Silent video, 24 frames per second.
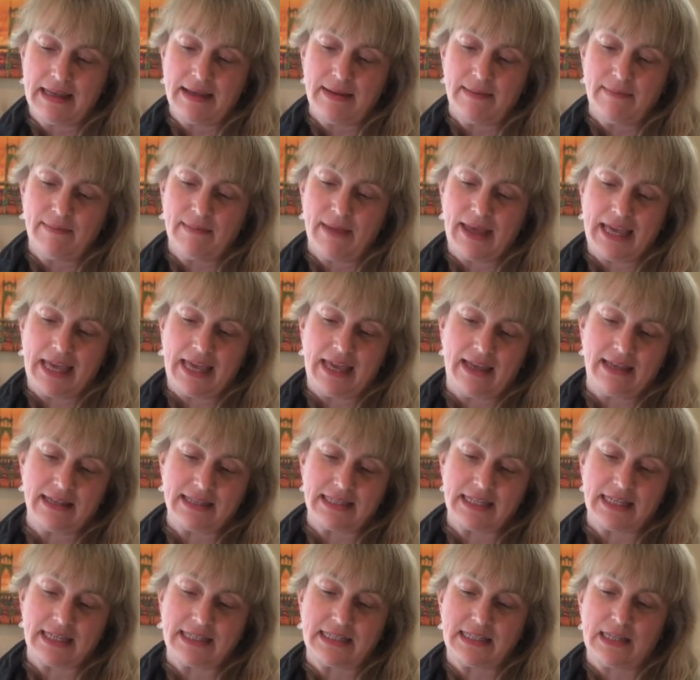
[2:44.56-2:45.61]
making
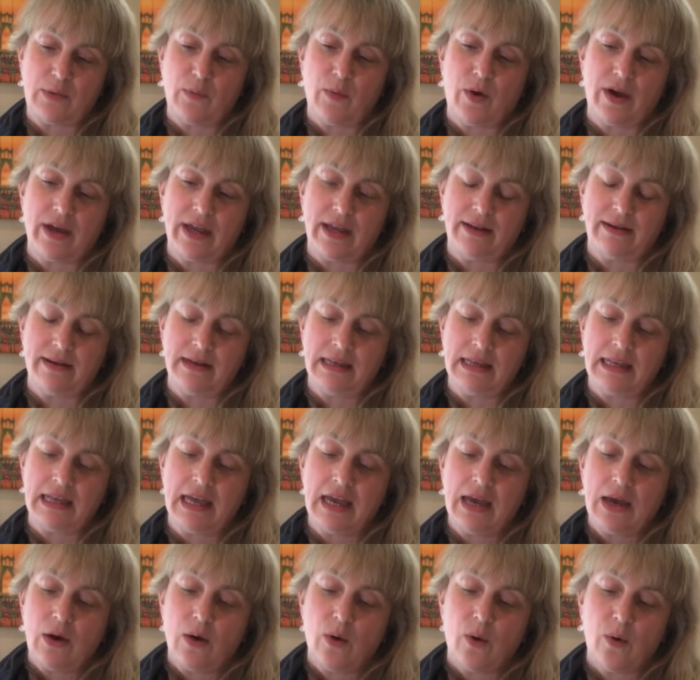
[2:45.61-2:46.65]
61,
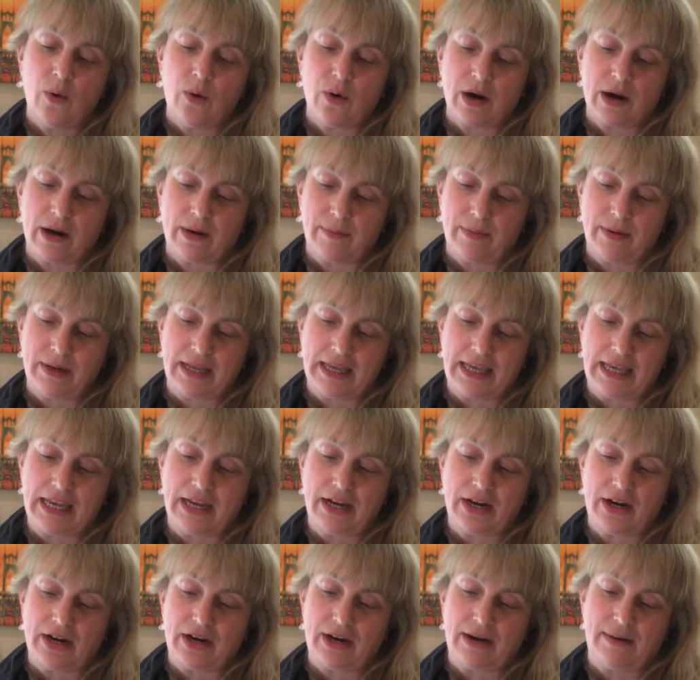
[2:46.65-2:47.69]
or put it
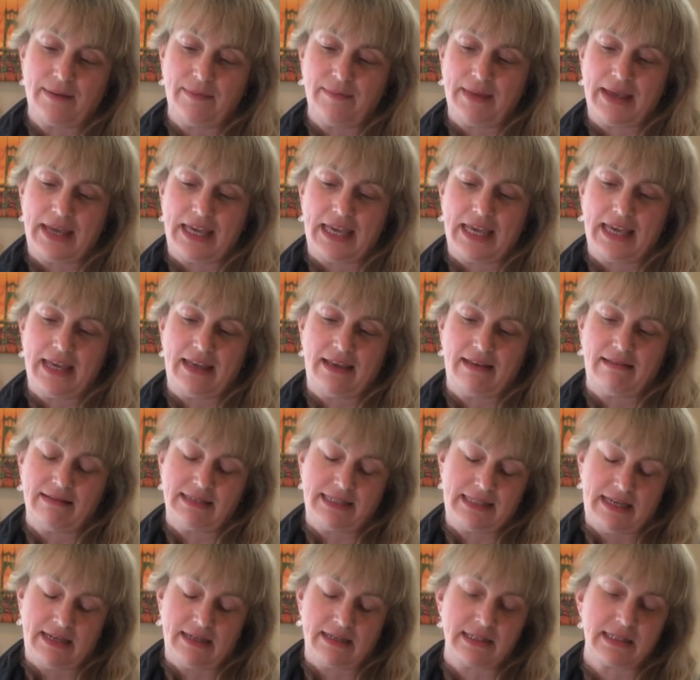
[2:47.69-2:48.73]
here, making
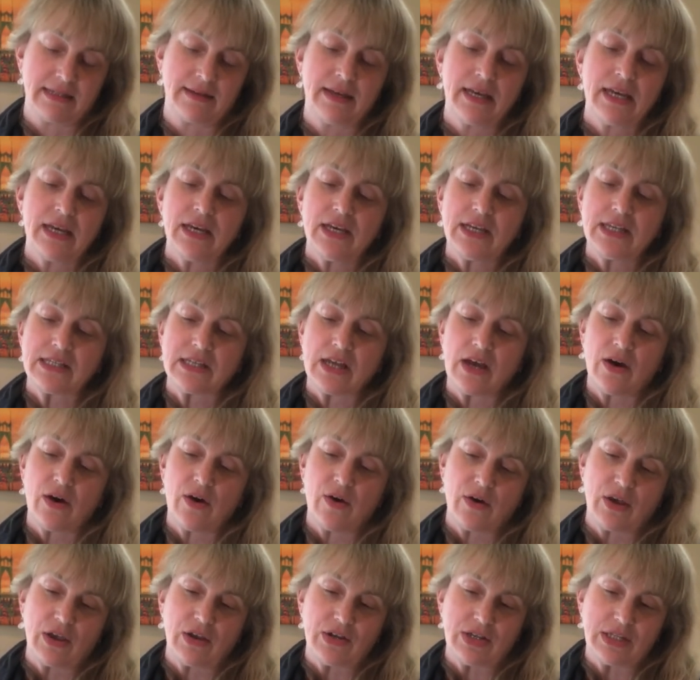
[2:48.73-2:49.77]
6. So
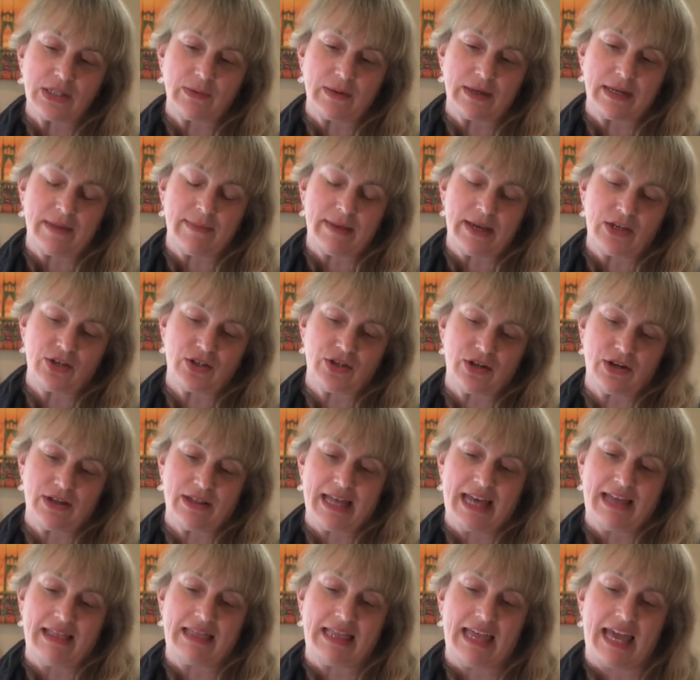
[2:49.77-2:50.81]
you just want to make sure
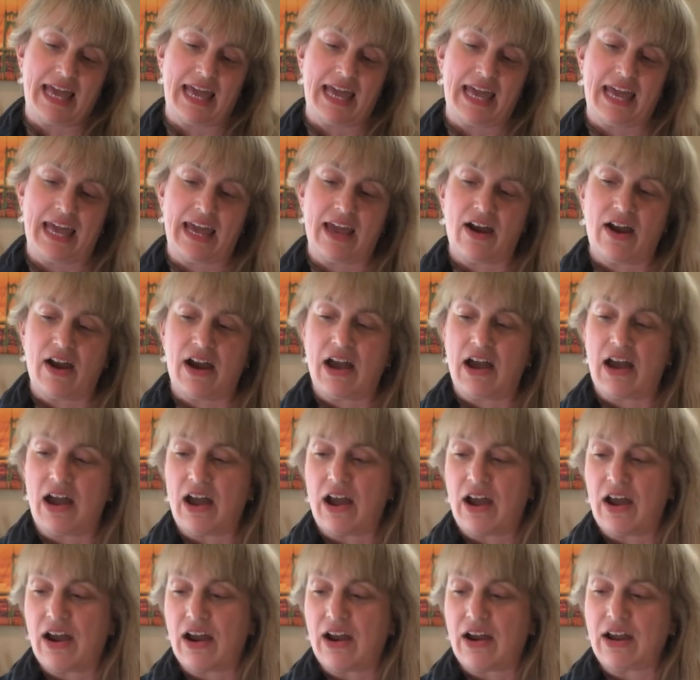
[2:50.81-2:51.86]
that they
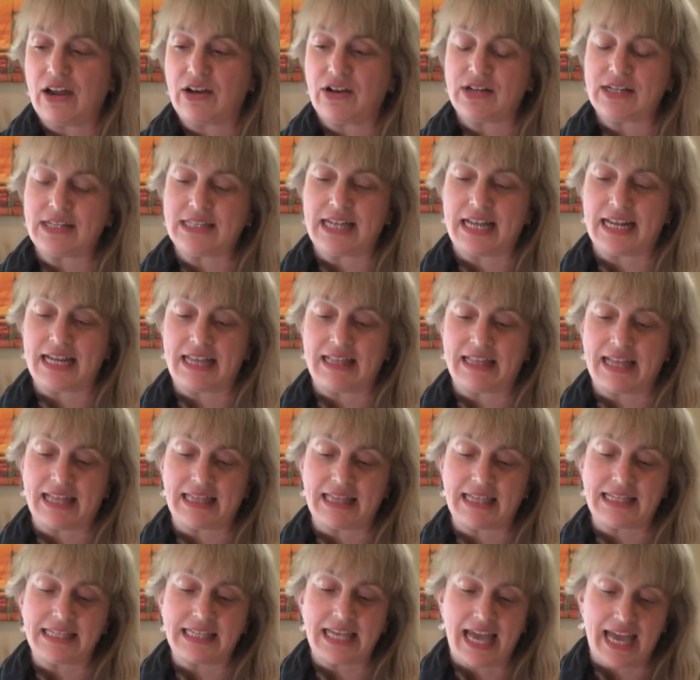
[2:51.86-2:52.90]
are understanding that
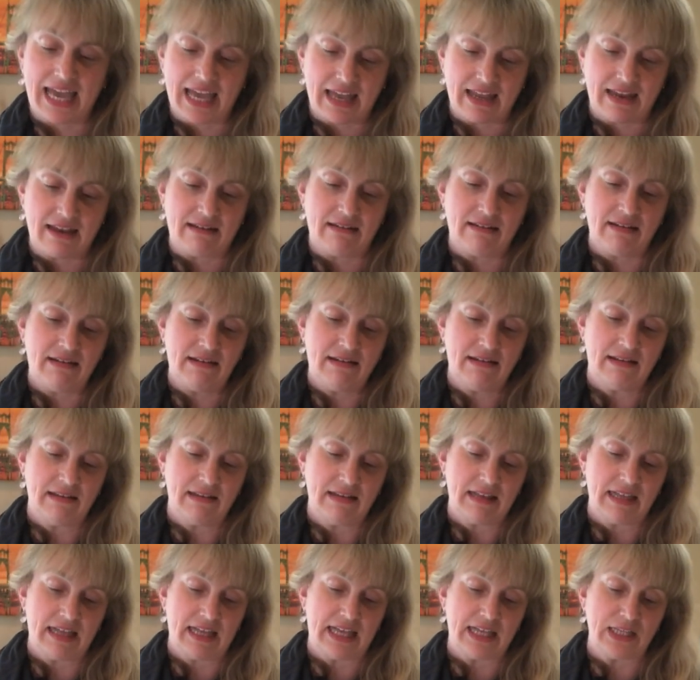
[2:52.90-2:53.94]
the 10
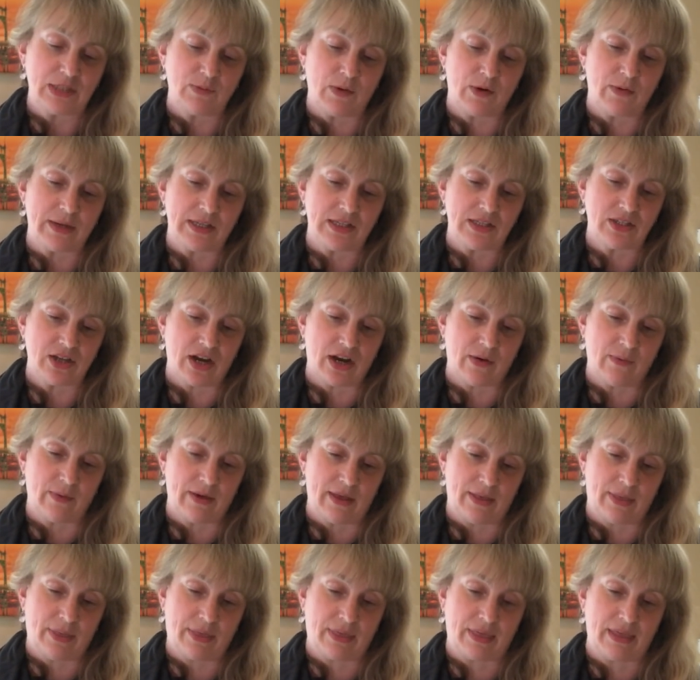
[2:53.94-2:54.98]
is what we start
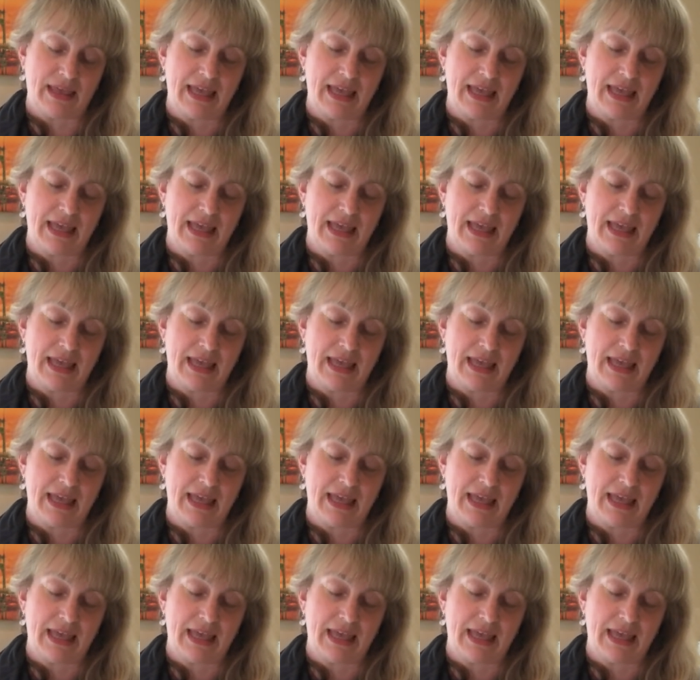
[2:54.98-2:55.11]
with.